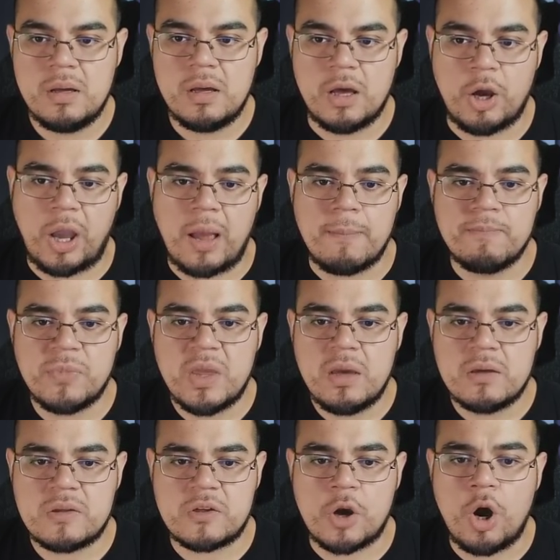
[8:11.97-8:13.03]
Okay,
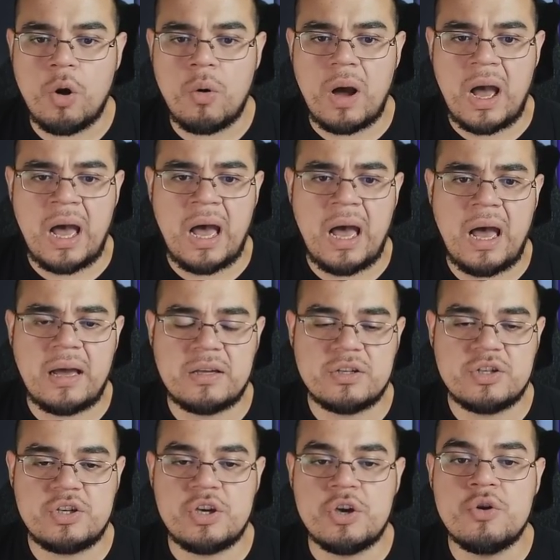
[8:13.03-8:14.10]
so
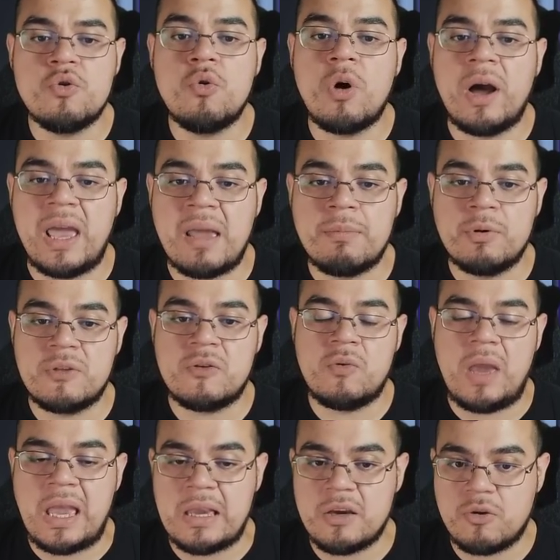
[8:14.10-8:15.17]
you are able
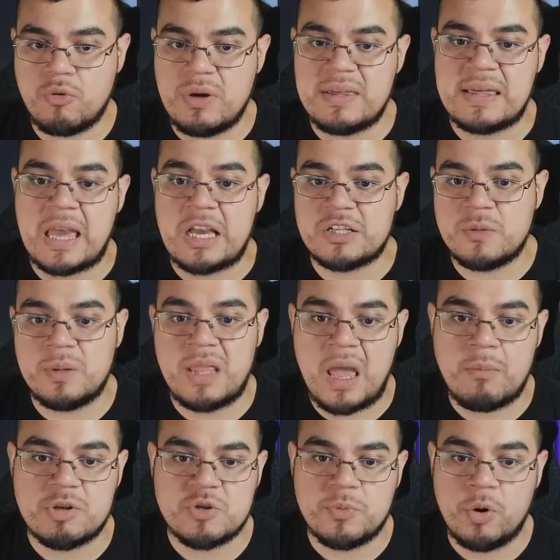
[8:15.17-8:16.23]
to increase the HP
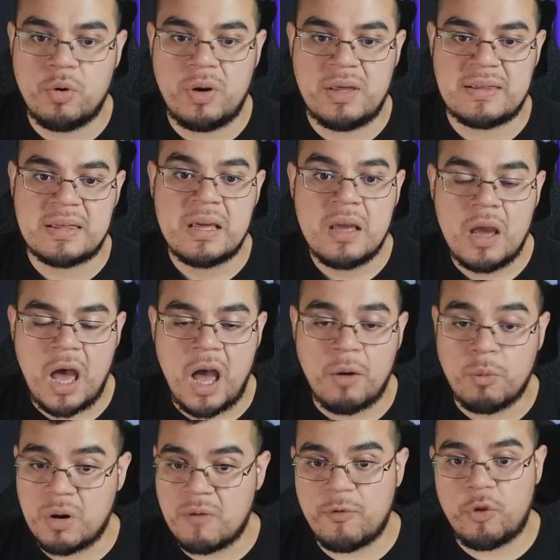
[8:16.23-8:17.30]
damage bonus
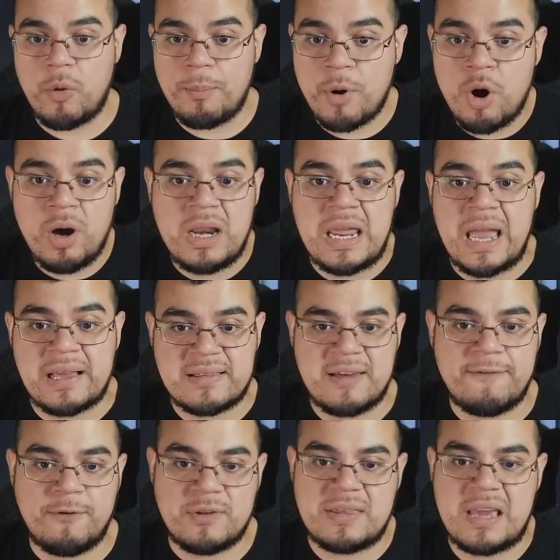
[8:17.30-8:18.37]
whenever the party,
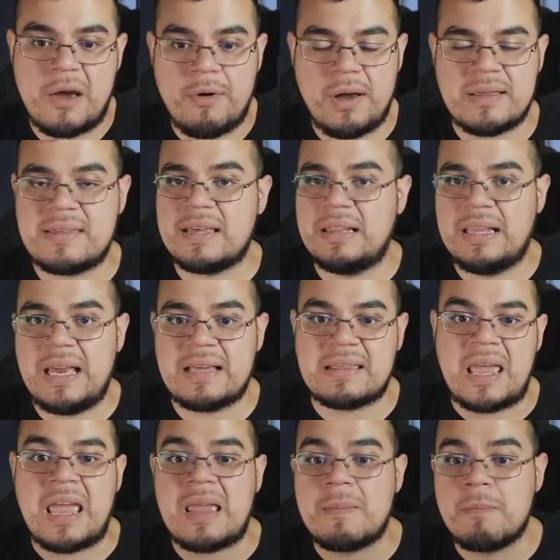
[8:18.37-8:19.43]
except for Terra, selects
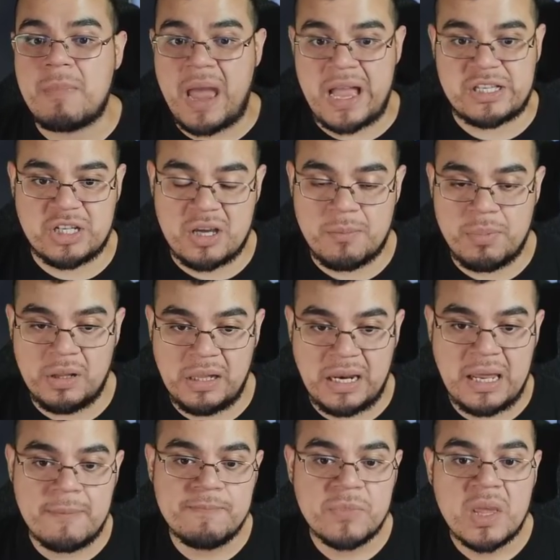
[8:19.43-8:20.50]
a magic
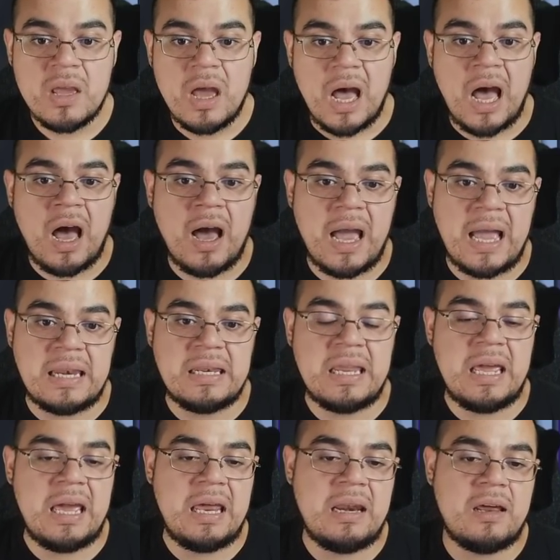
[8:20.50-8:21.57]
ability. And
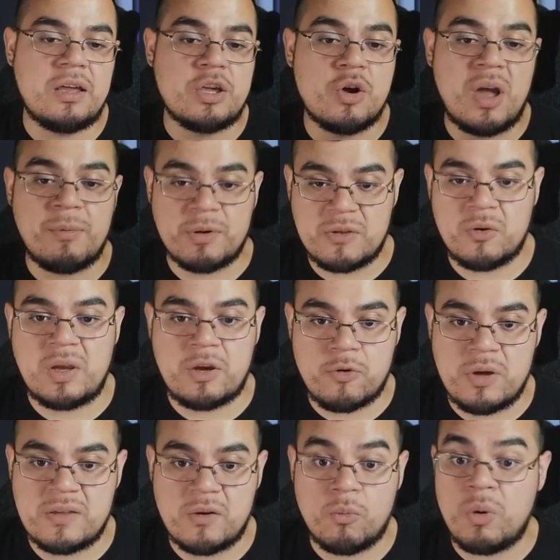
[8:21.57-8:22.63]
then you're able to
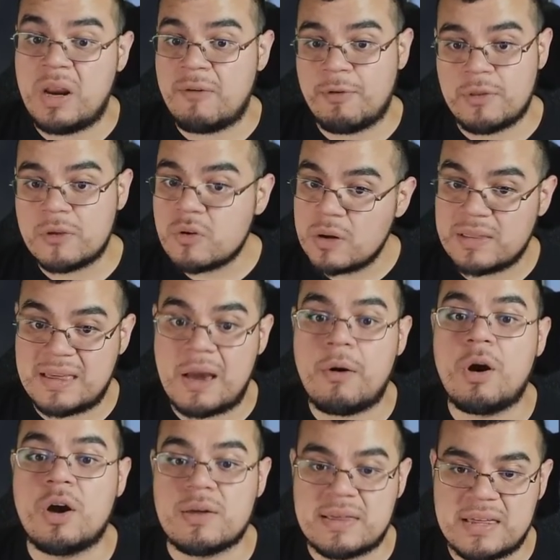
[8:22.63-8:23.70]
increase it whenever
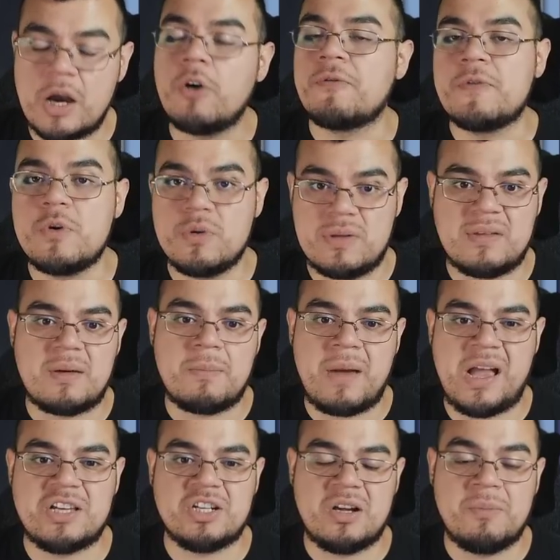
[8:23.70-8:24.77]
Terra herself uses a
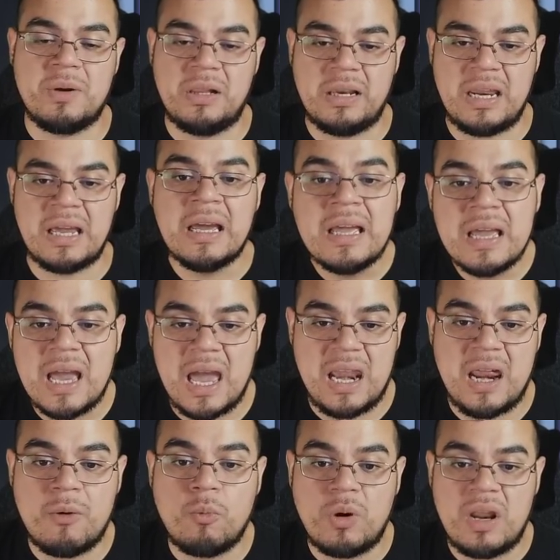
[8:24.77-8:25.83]
magic ability, and
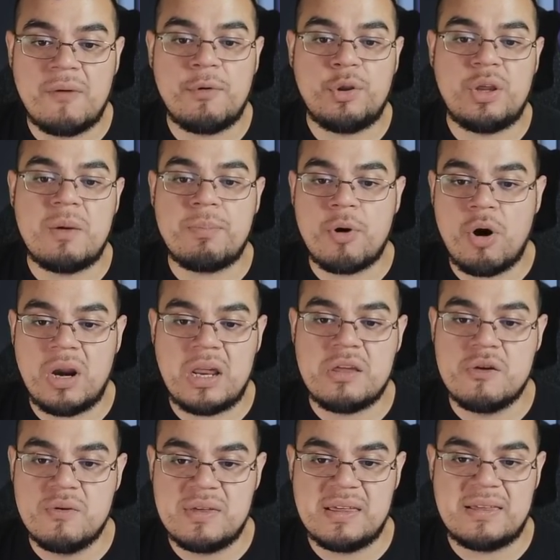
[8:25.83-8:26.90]
then whenever the party
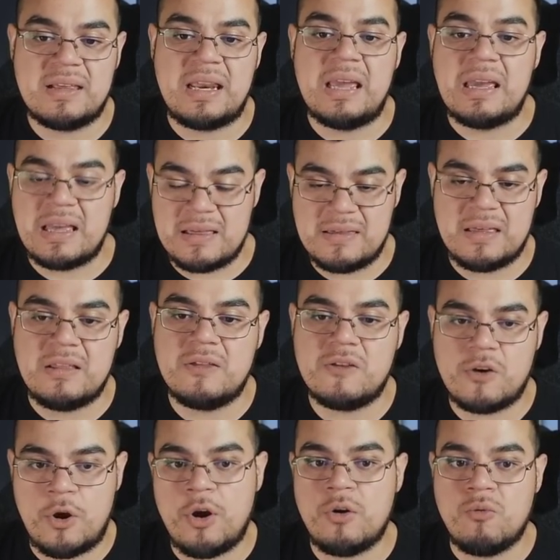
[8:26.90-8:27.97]
uses an instant
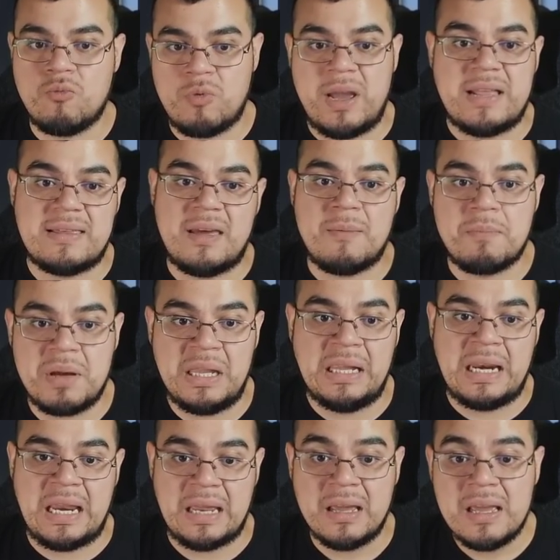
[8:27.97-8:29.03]
turn rate
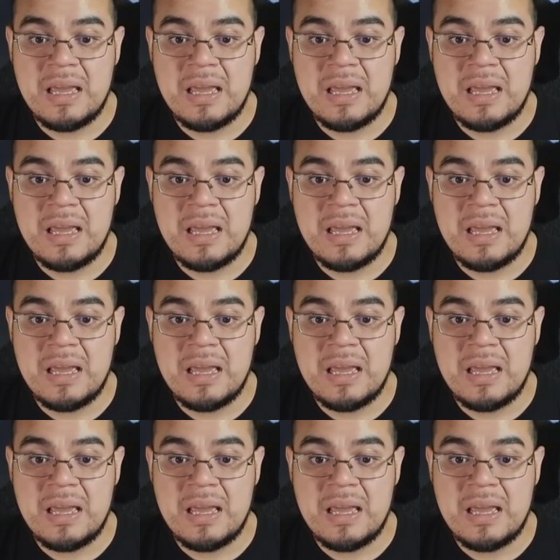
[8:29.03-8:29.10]
ability.